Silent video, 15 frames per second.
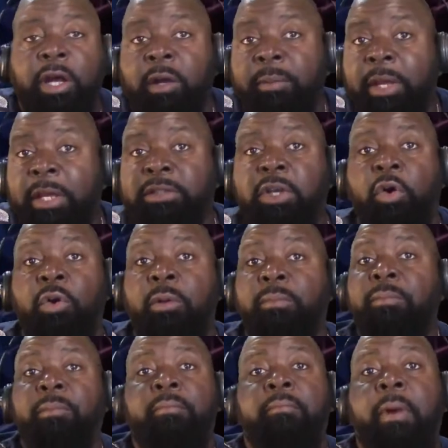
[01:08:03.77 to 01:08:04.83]
it up, it's
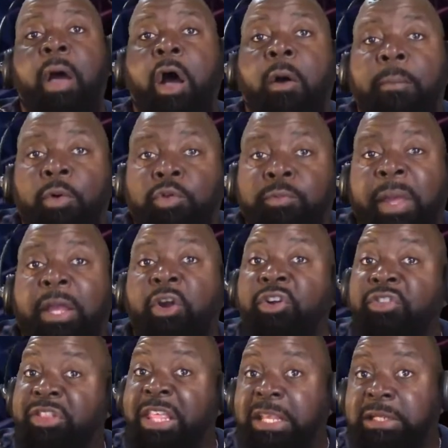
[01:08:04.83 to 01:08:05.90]
gonna almost make
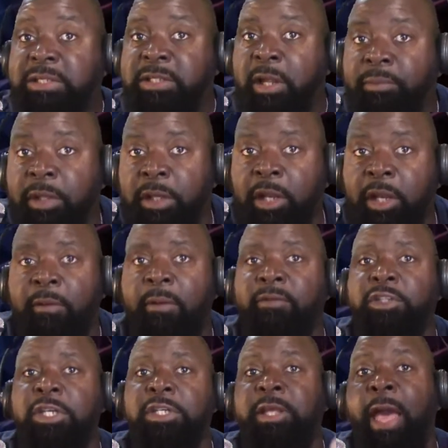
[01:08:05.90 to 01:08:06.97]
her think something. And
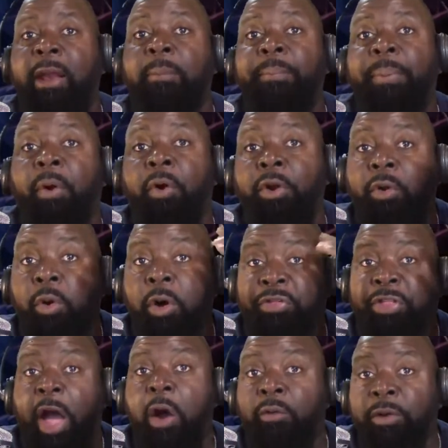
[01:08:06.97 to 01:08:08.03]
if she's got a
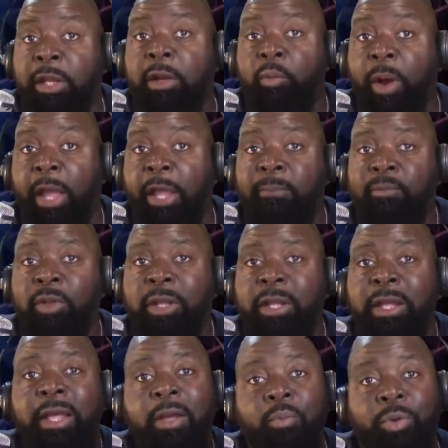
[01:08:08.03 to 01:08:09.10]
paranoid thought anyway,
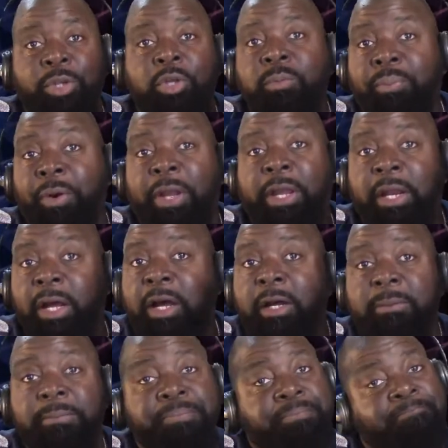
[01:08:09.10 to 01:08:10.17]
when you bring it
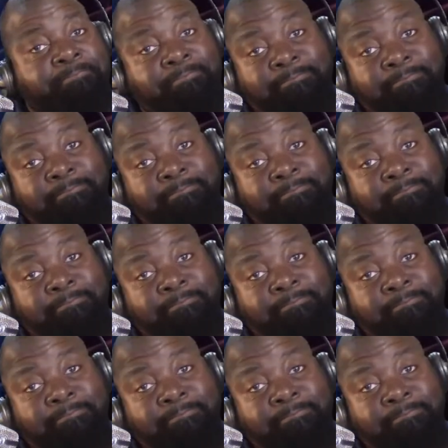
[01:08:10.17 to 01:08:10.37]
up,